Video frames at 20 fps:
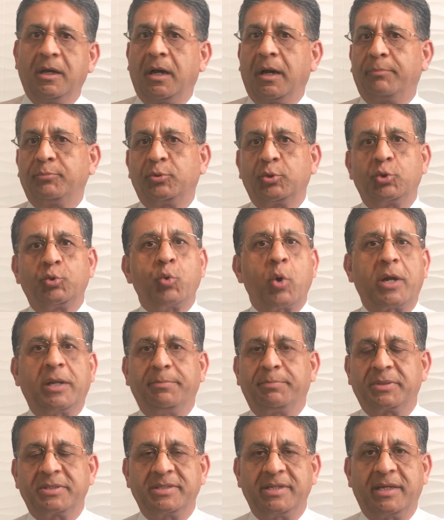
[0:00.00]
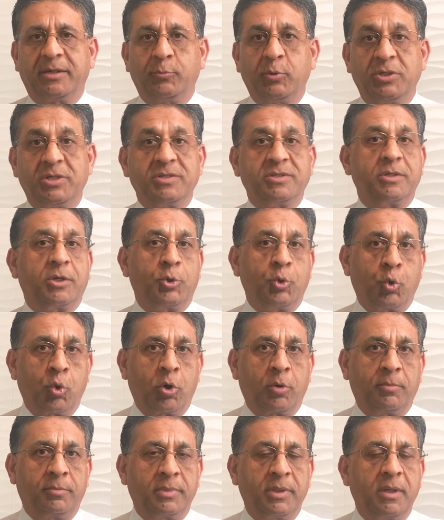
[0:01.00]
up to twenty percent, which is the
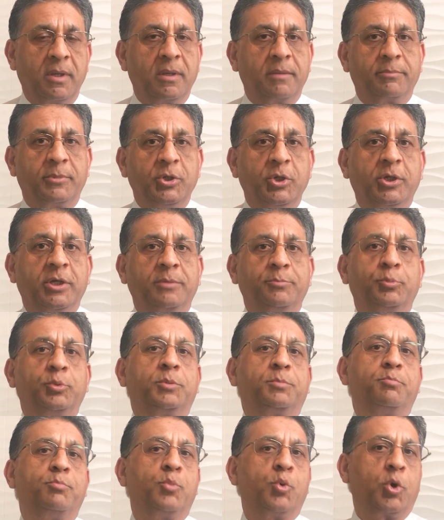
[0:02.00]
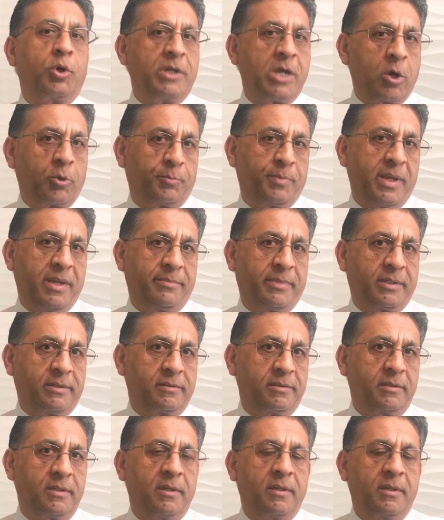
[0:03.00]
norm, but you can put more down payment.